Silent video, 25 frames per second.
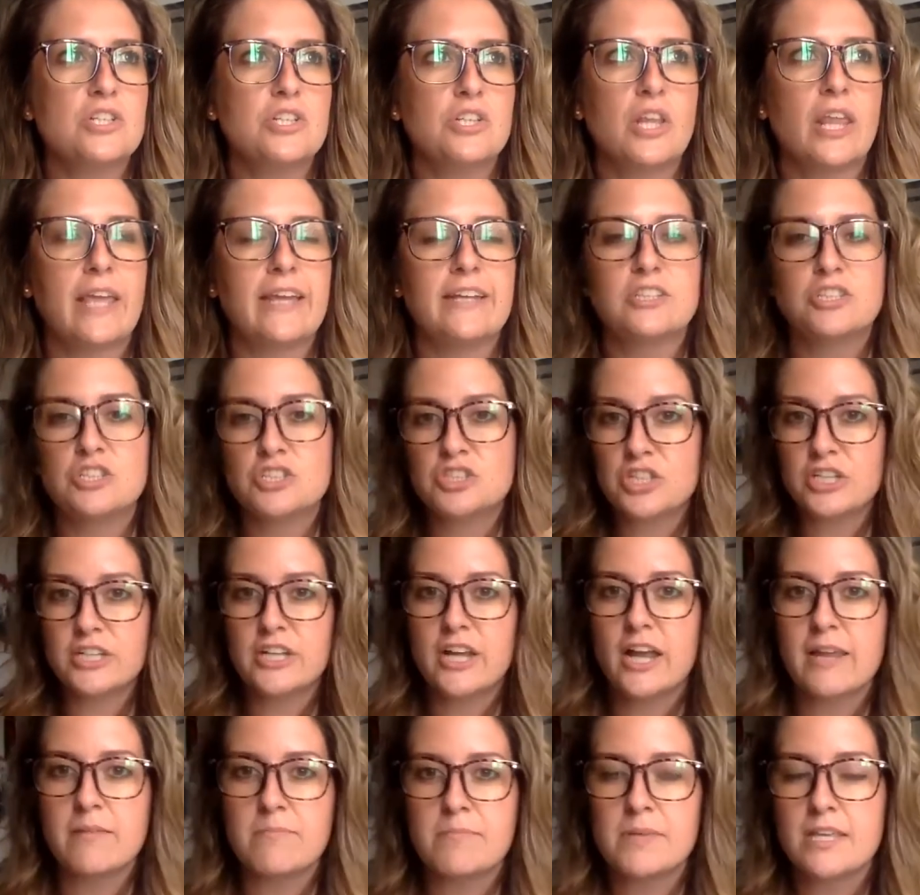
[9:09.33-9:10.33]
like, should
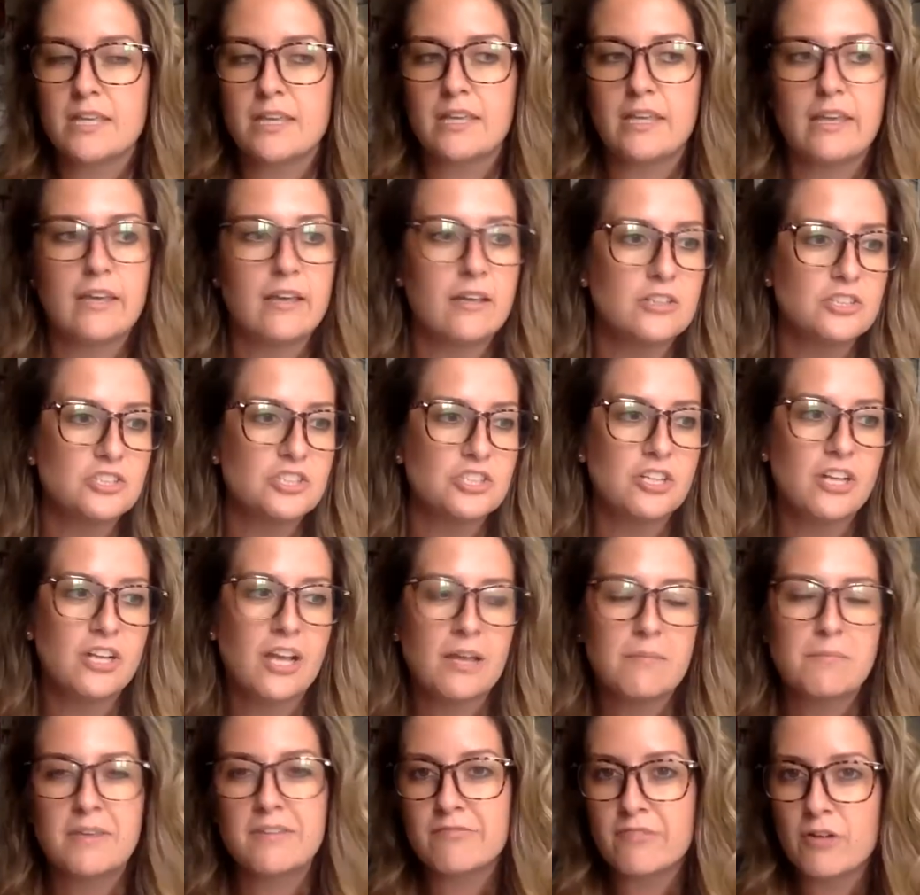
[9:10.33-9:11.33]
I
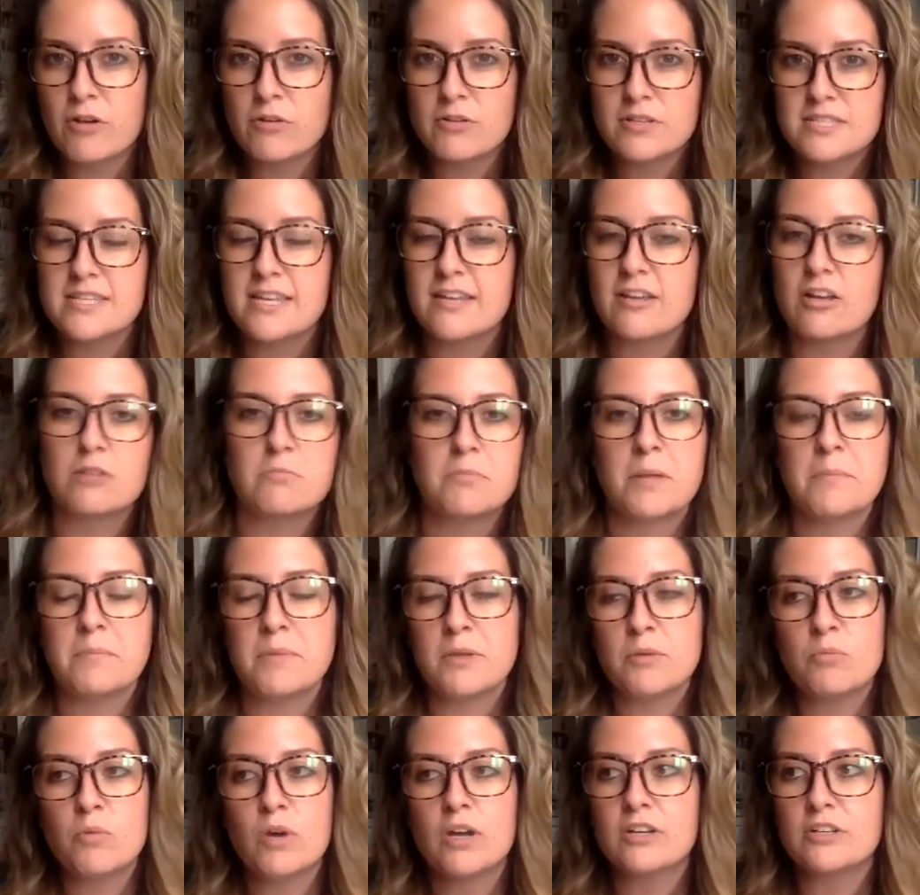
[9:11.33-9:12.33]
be focusing on
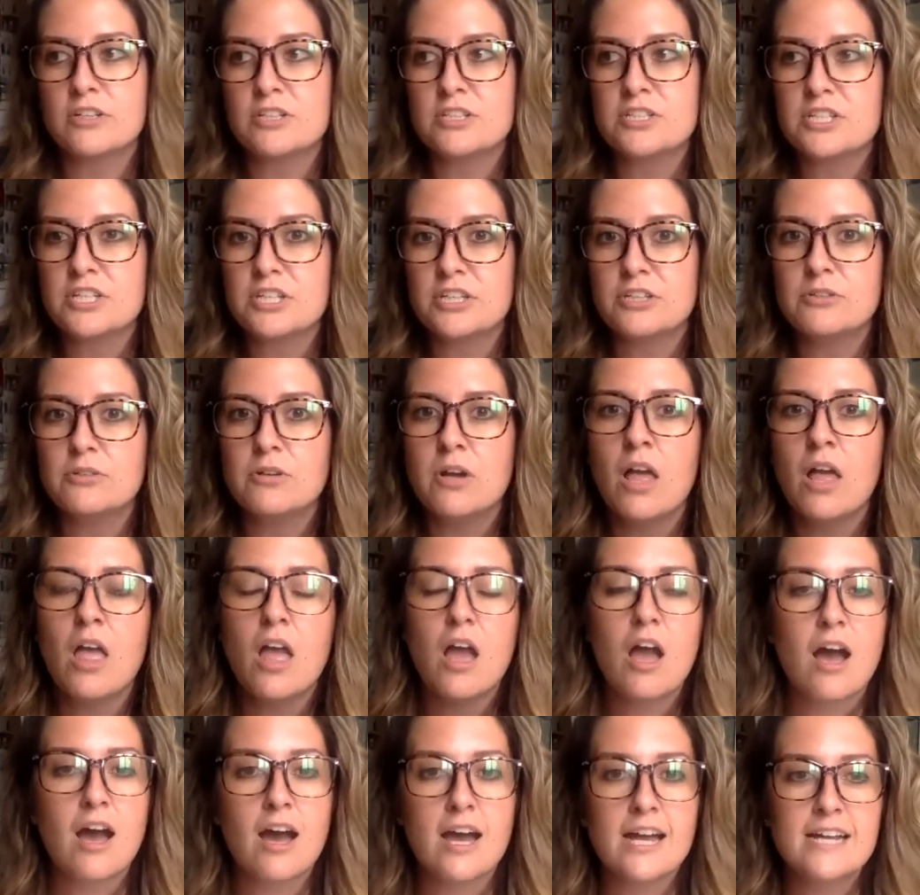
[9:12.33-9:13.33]
maybe 1 or 2?
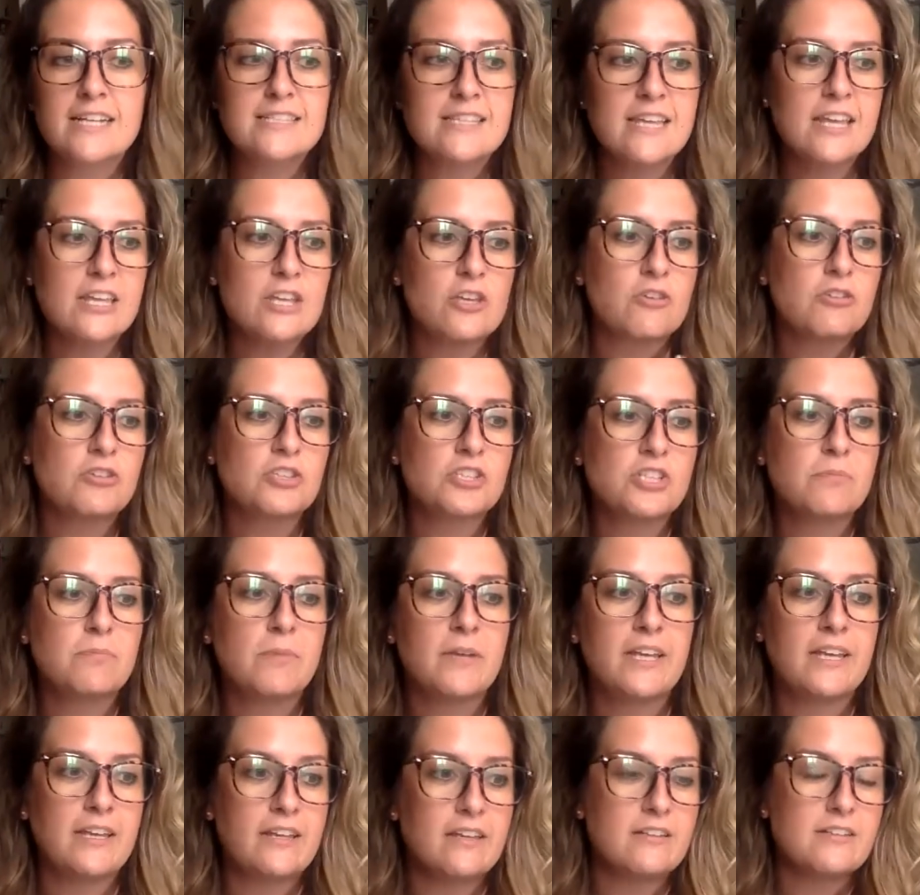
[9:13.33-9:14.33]
I say you should
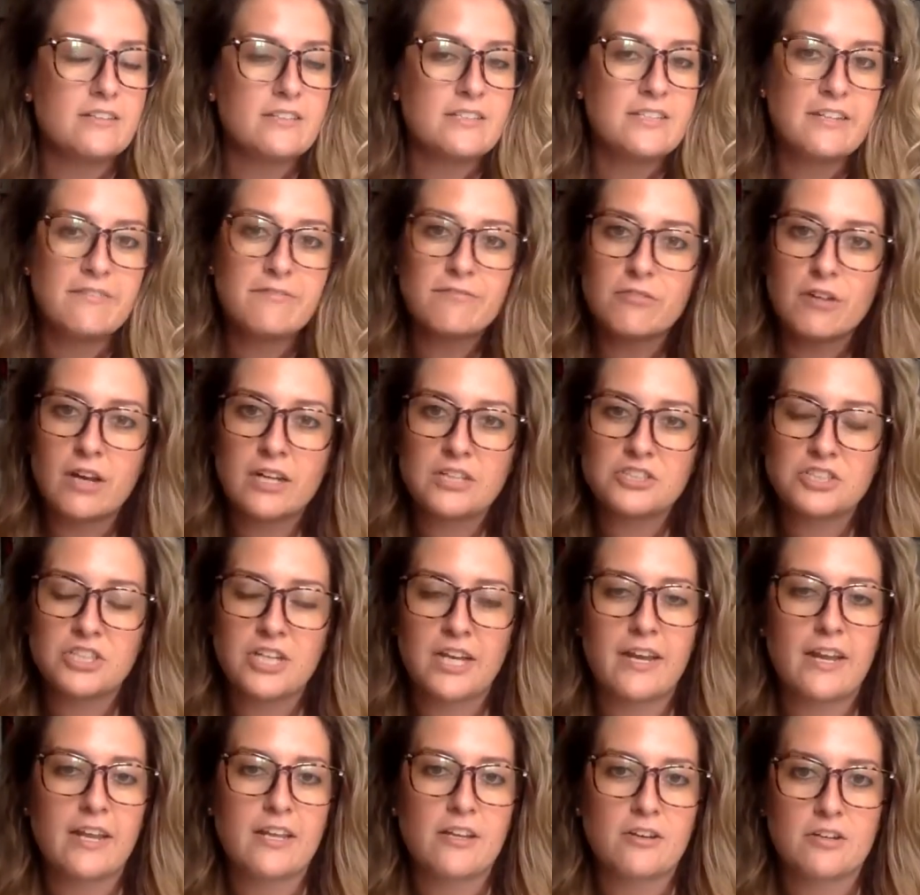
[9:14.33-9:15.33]
be
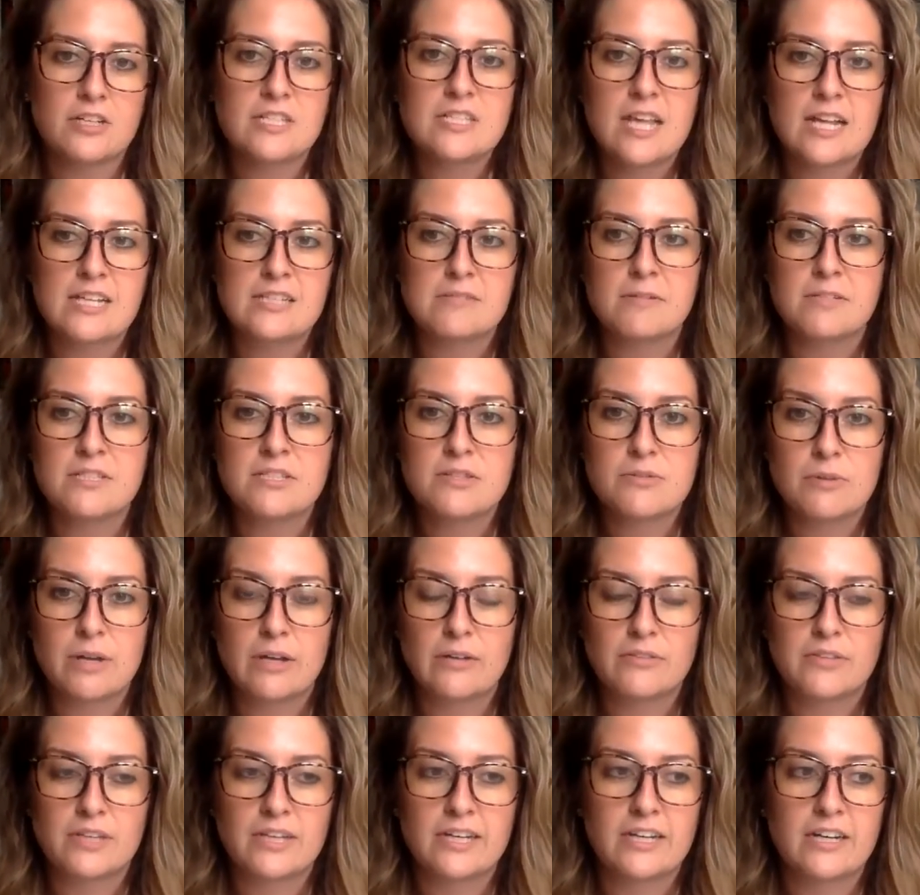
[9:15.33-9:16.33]
differentiating your assessments
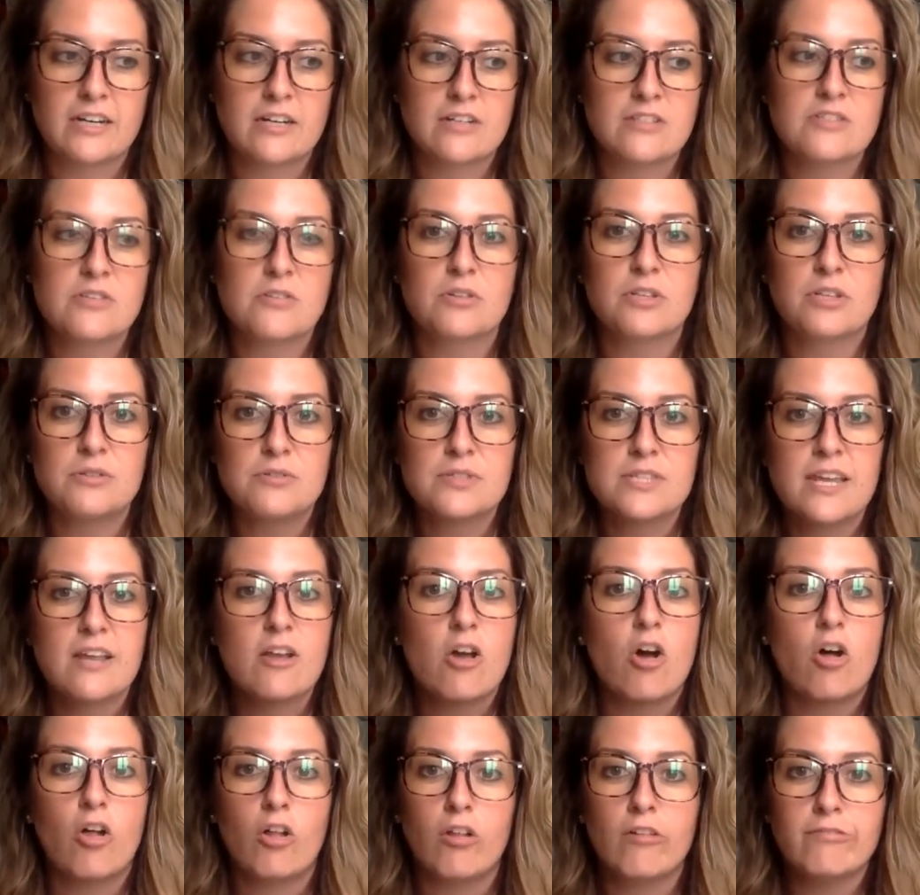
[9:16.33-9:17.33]
throughout the year. So using
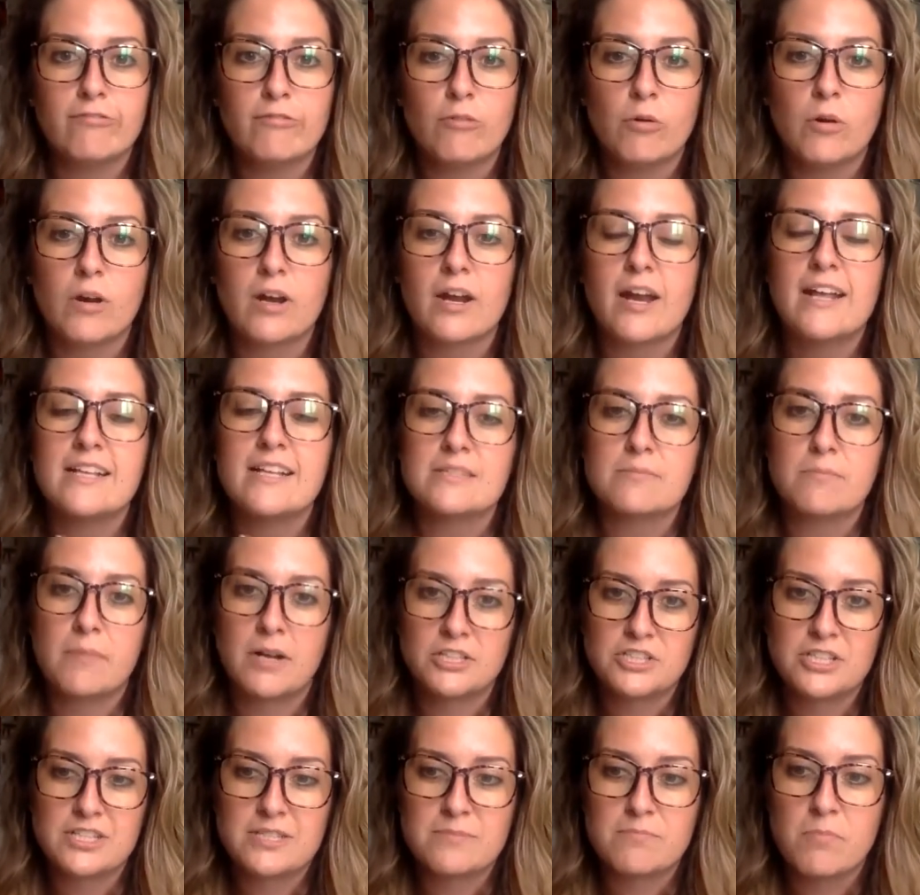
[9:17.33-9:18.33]
all 4 as
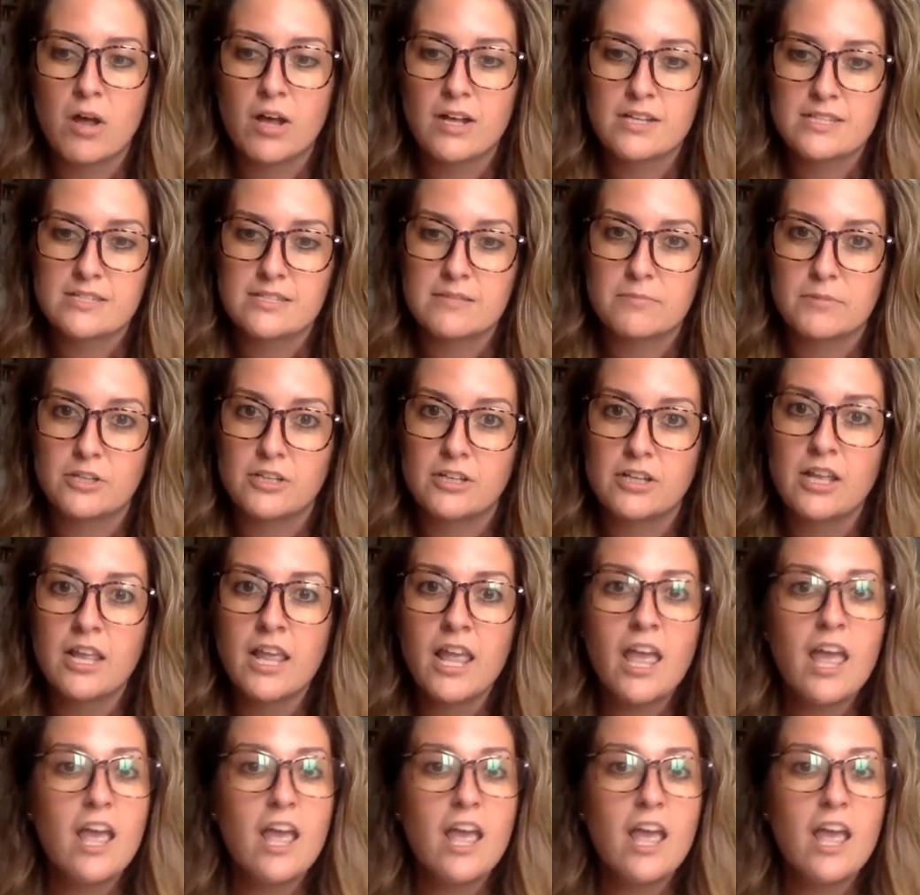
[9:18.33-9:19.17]
much as possible.